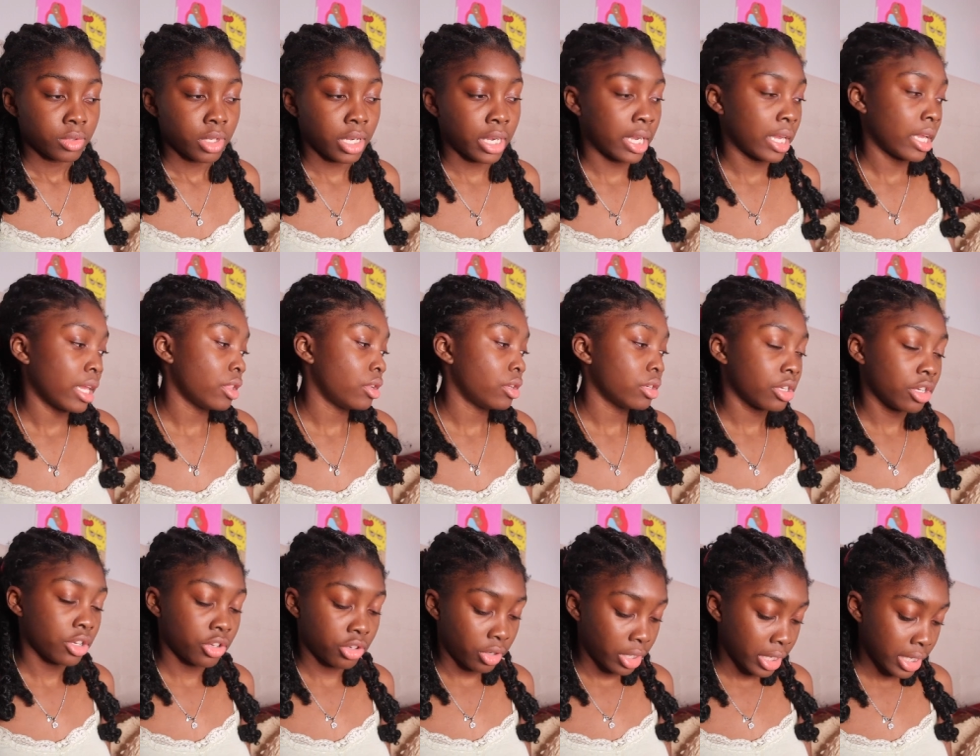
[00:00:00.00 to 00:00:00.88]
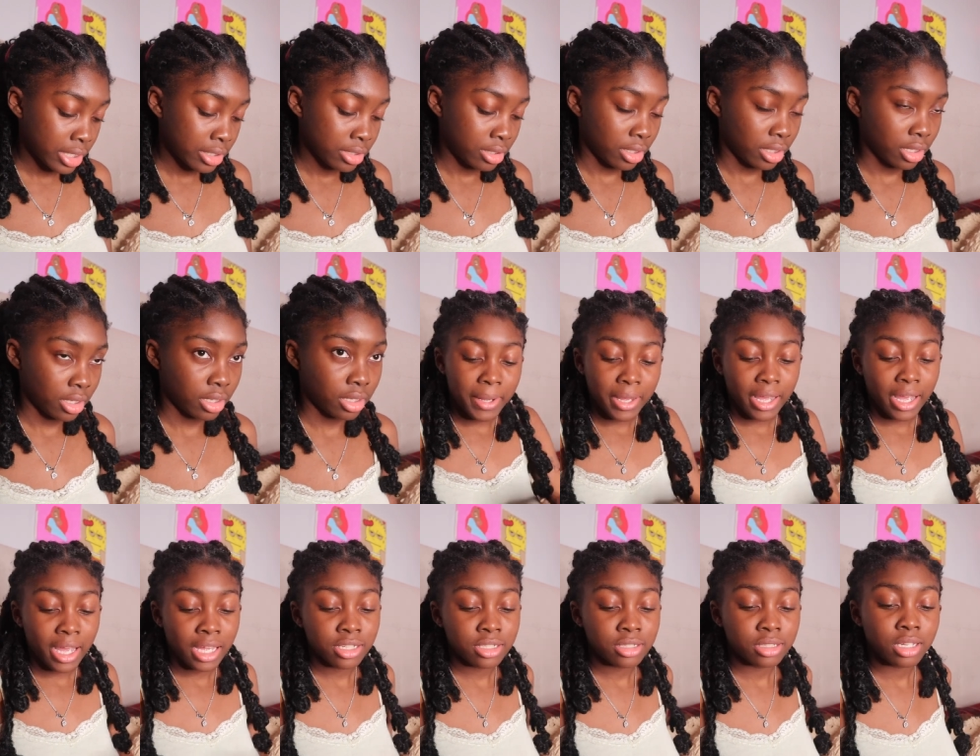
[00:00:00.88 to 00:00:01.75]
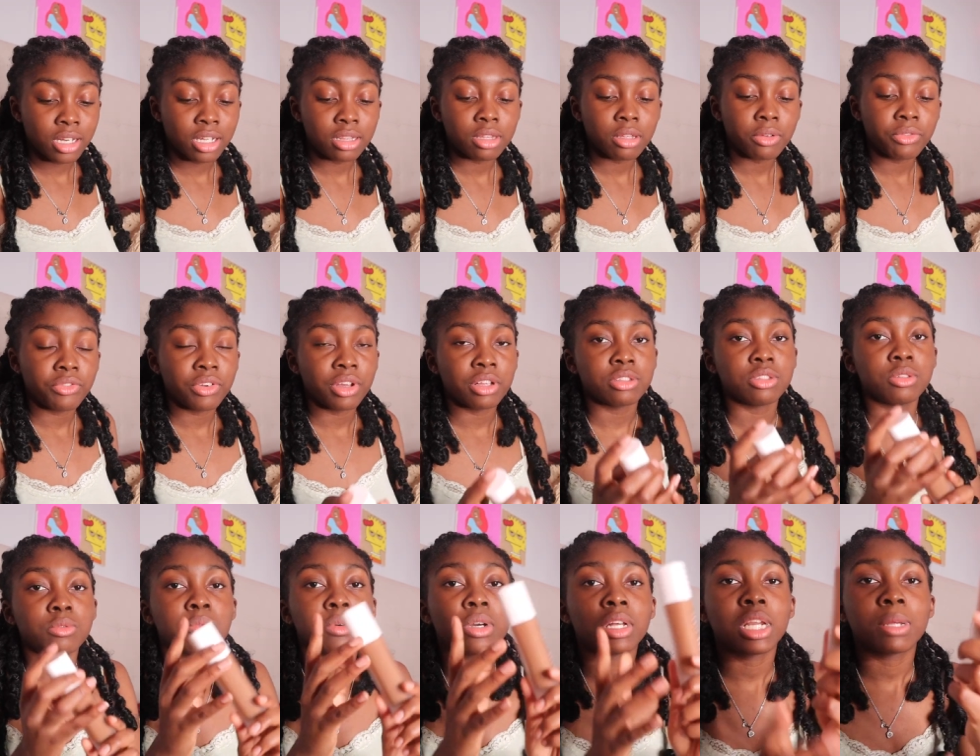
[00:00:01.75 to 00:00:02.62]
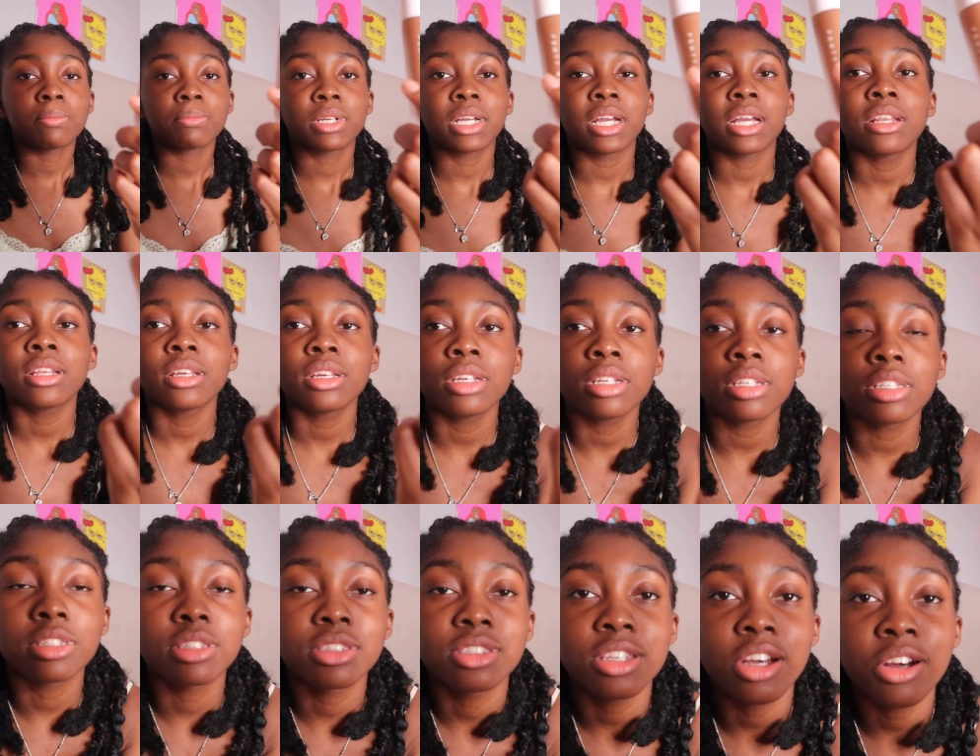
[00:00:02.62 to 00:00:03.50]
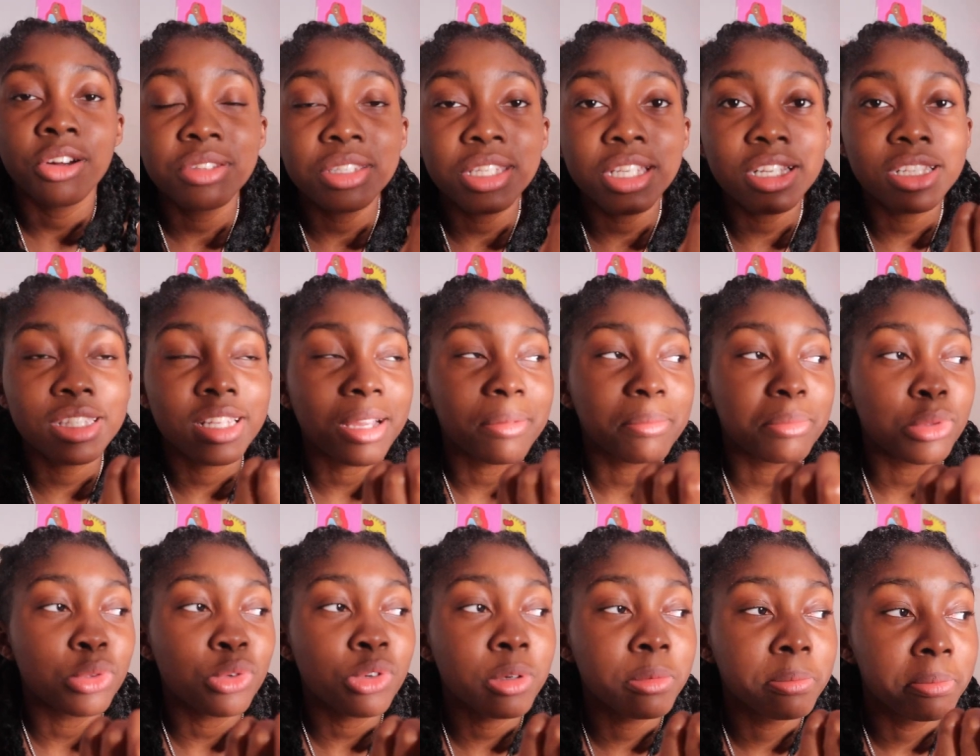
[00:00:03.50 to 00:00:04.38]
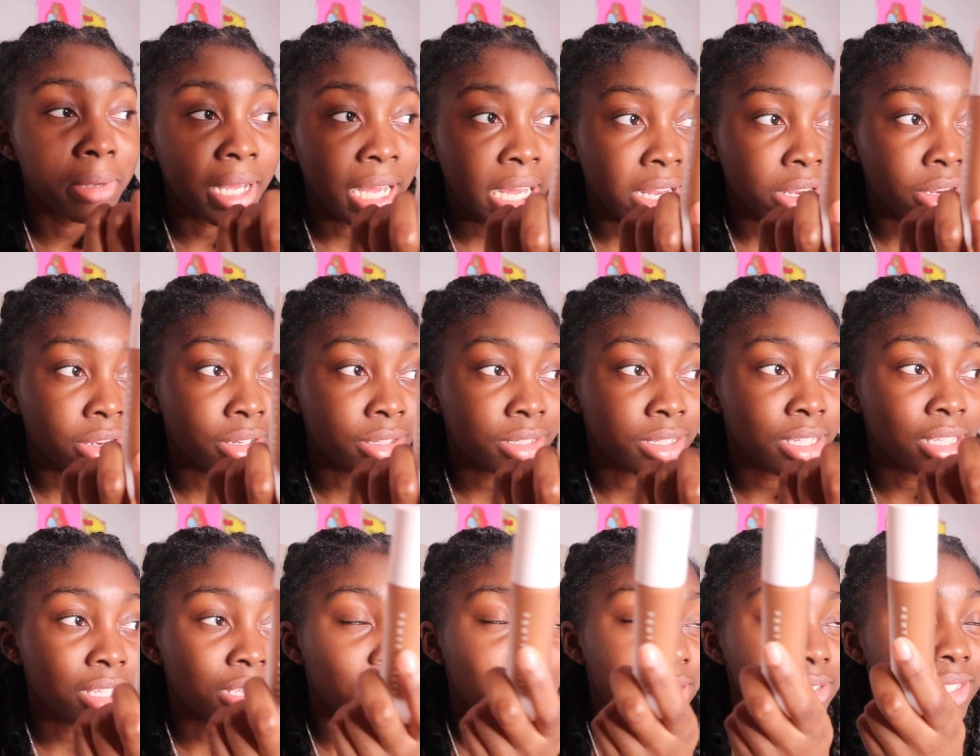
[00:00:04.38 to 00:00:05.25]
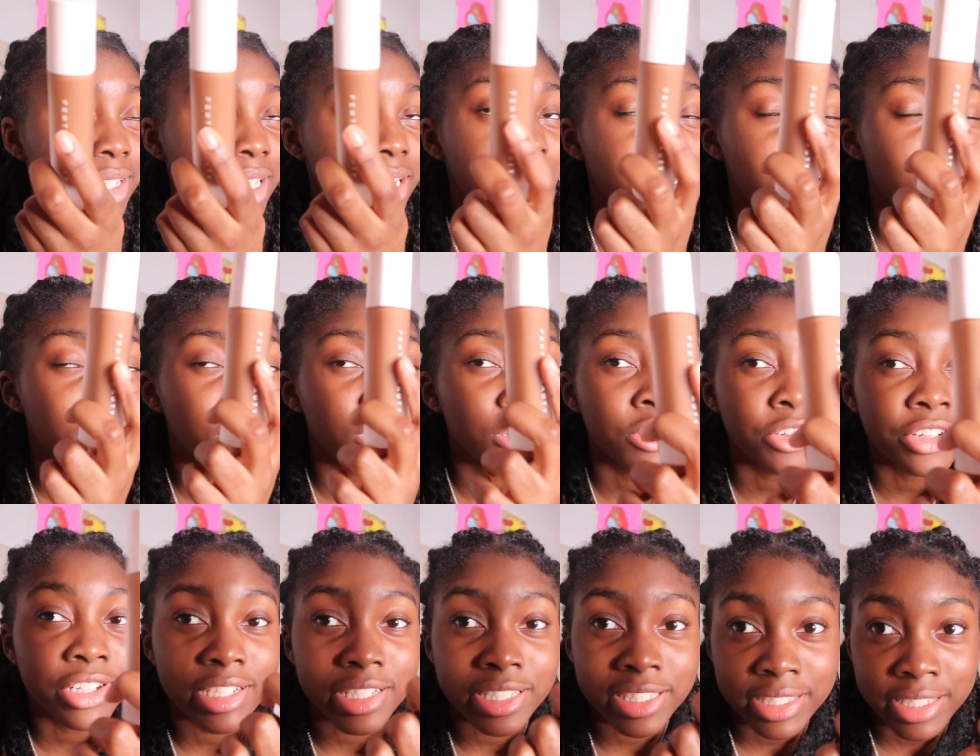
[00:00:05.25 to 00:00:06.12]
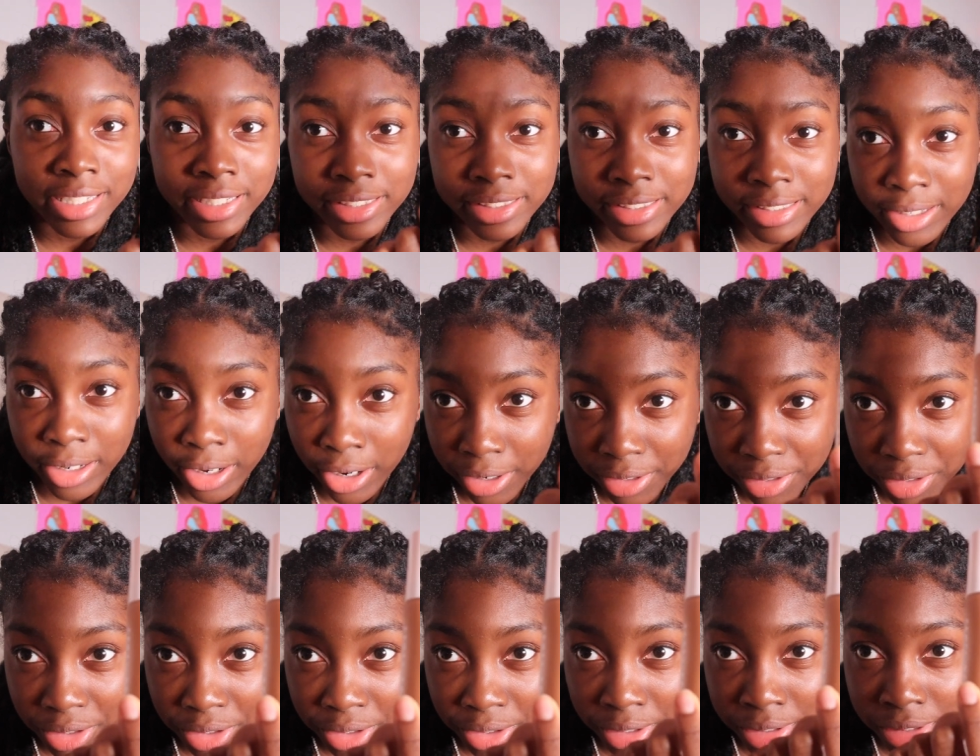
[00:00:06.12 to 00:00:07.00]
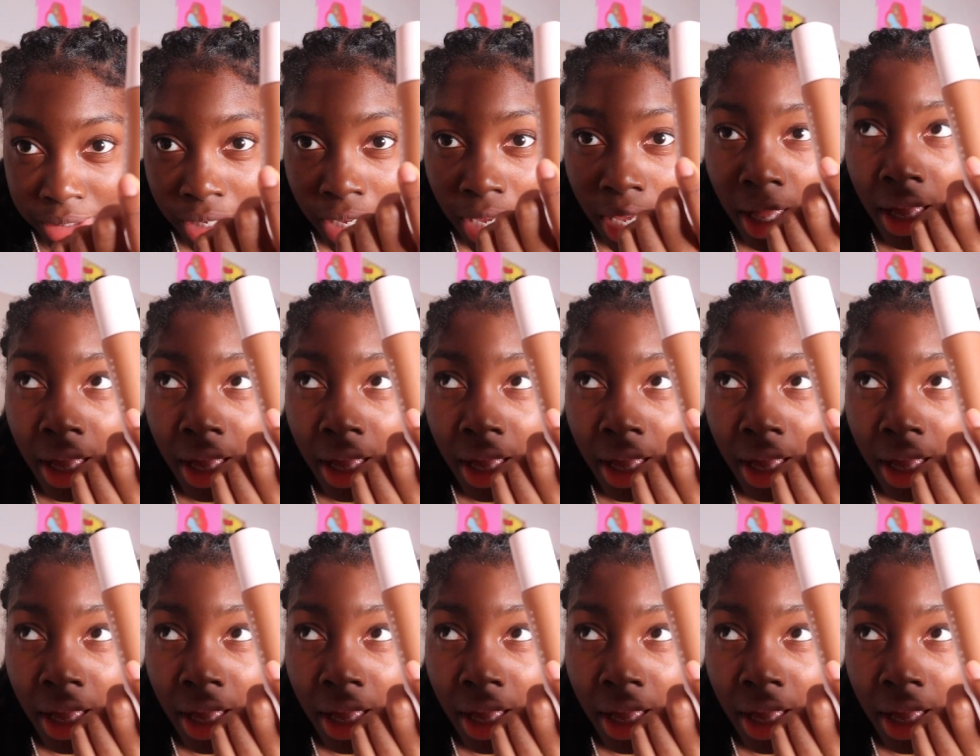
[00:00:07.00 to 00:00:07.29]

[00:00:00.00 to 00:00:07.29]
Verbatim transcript: I ain't looking crazy. But I just got the fancy one. I'm kind of salty because I blew a bag on this. It was a good $36.